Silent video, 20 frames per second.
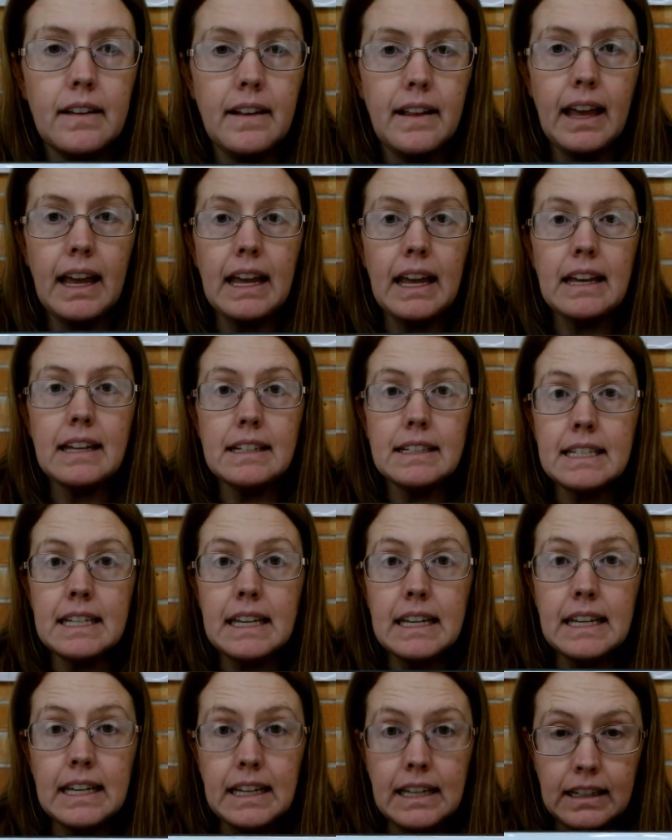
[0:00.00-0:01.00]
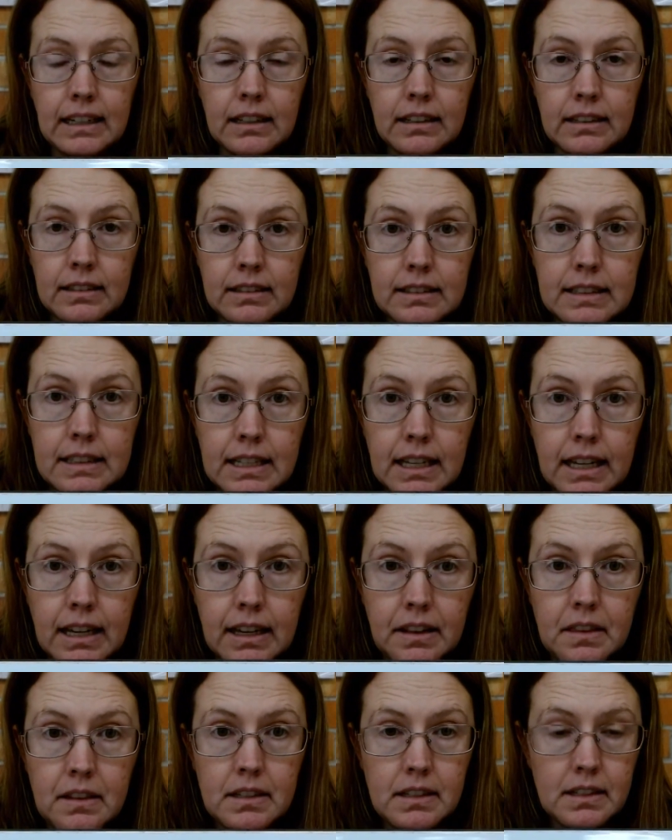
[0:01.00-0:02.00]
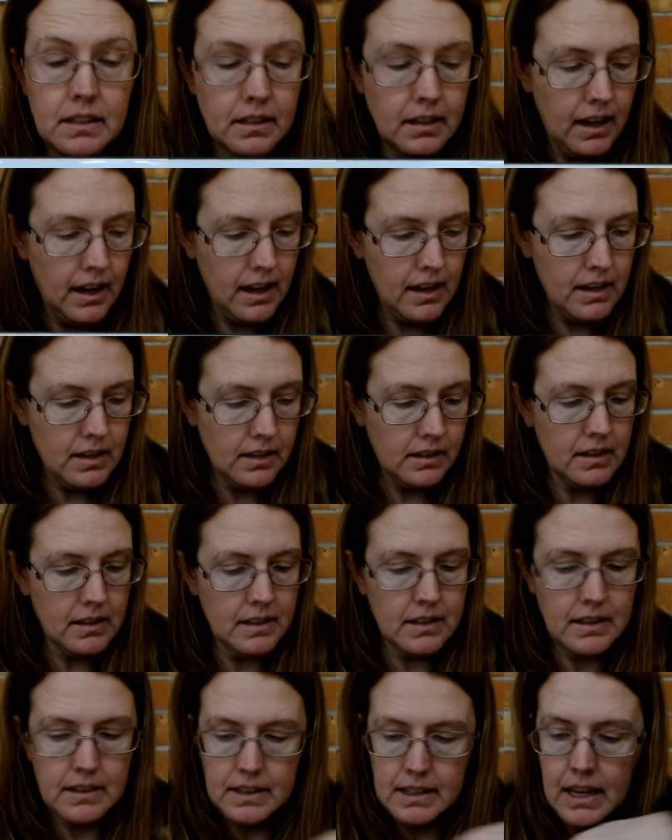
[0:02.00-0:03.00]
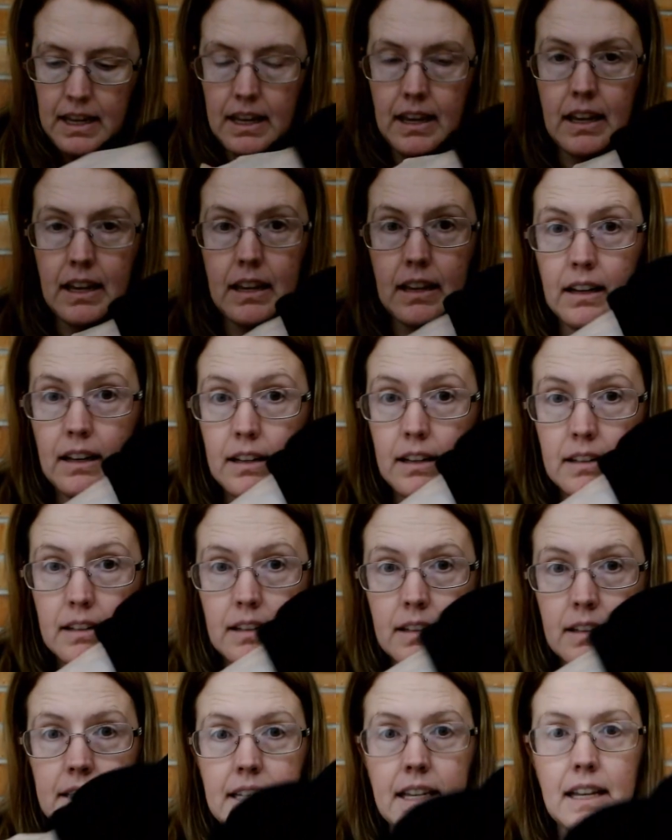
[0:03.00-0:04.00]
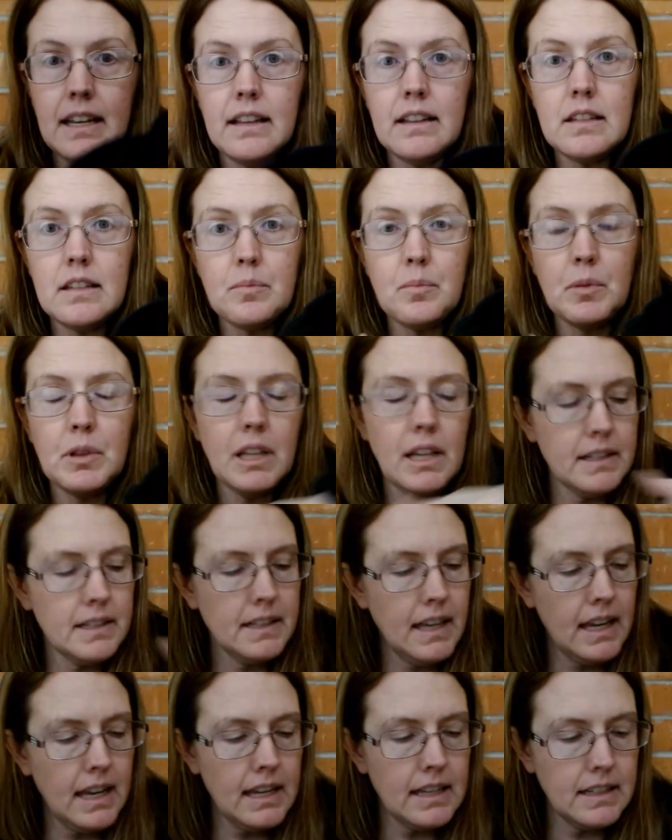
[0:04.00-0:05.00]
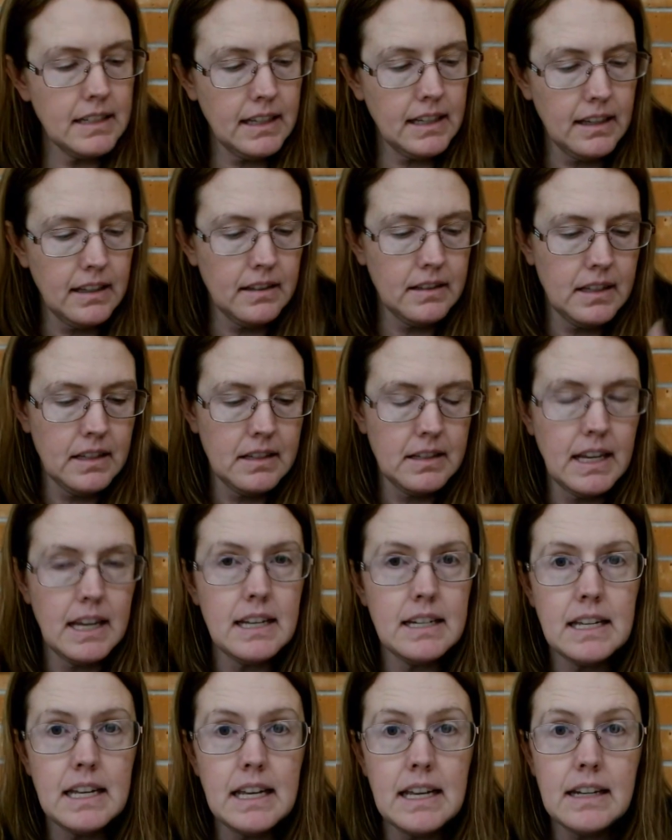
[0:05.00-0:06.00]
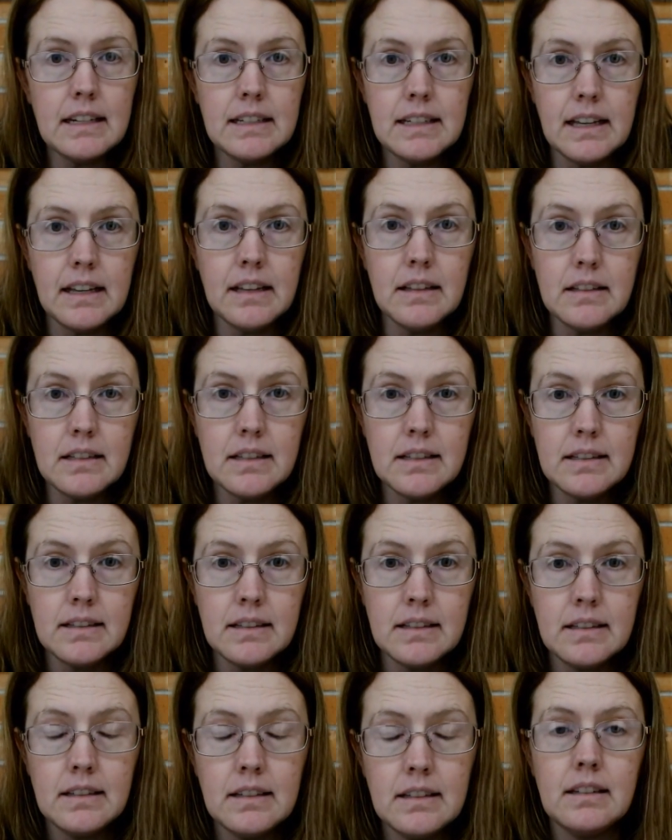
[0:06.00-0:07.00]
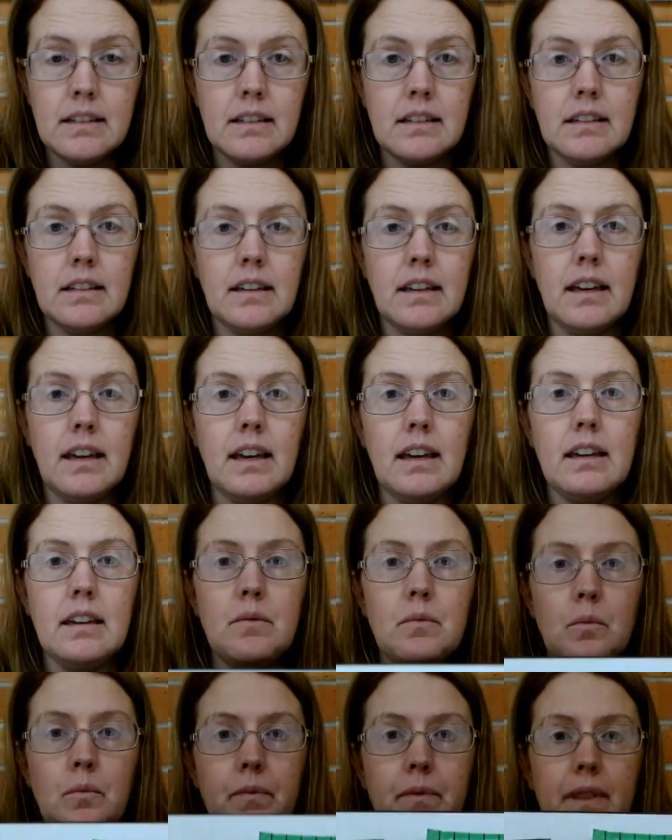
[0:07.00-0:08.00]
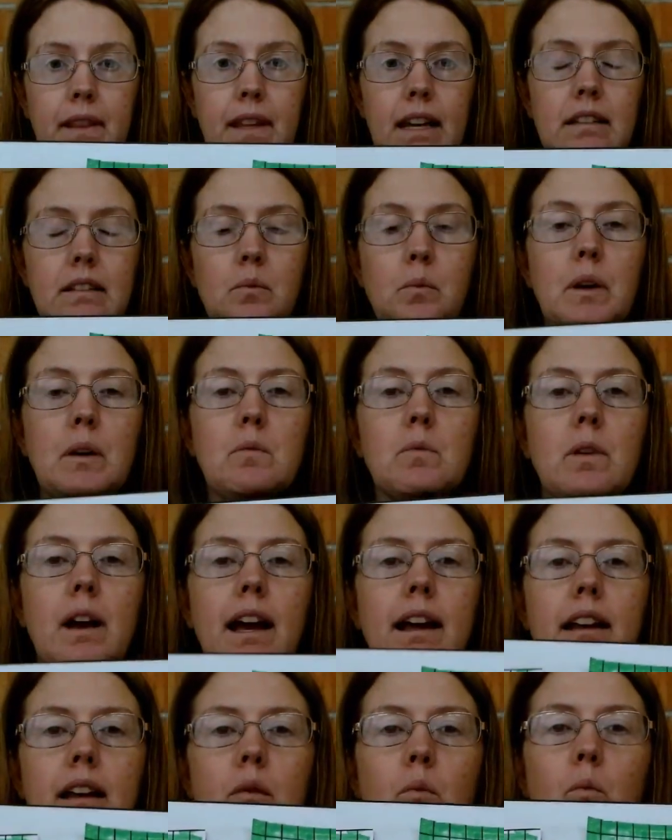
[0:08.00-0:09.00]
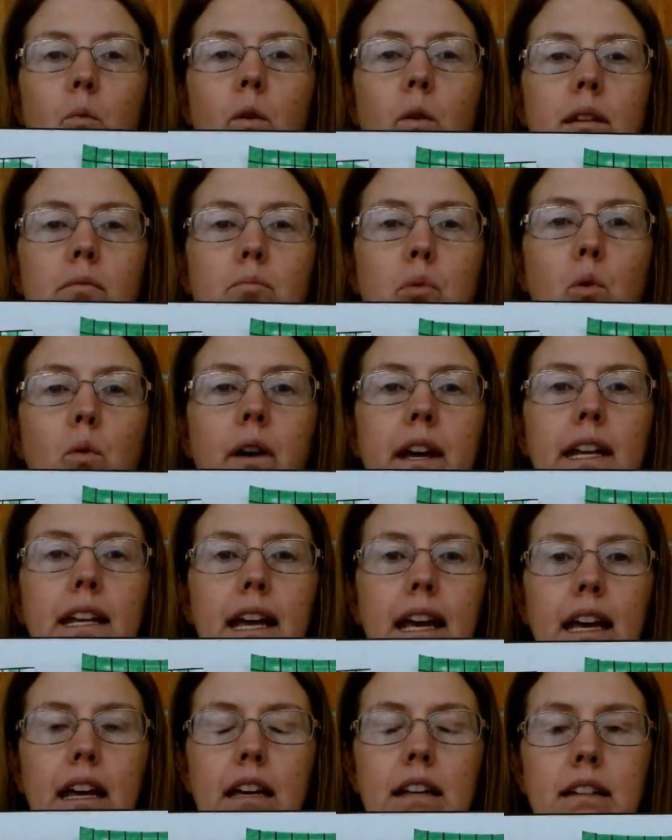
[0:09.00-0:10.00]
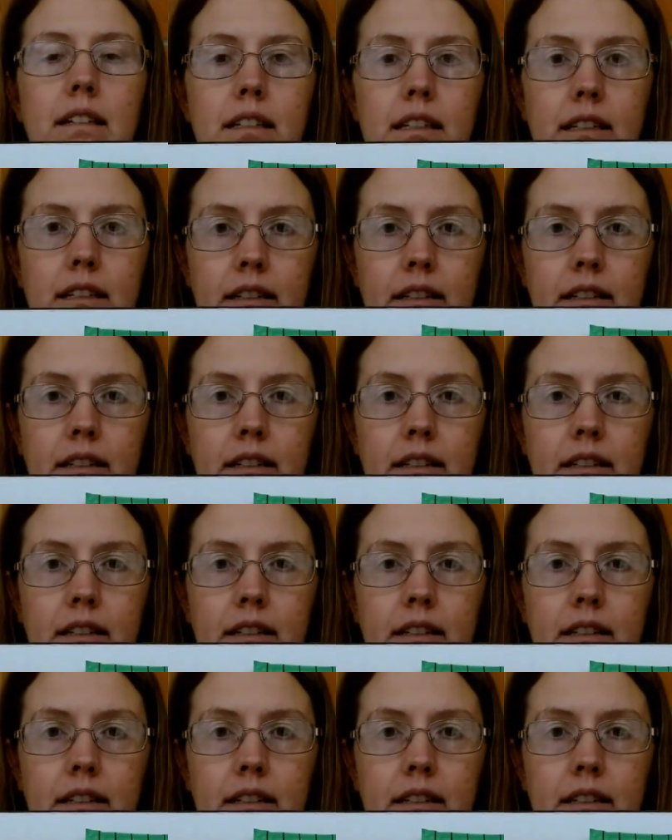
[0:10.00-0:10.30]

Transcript: 18 tenths, okay, because 10 tenths plus 8 tenths is 18 tenths, okay, we write it 1.8.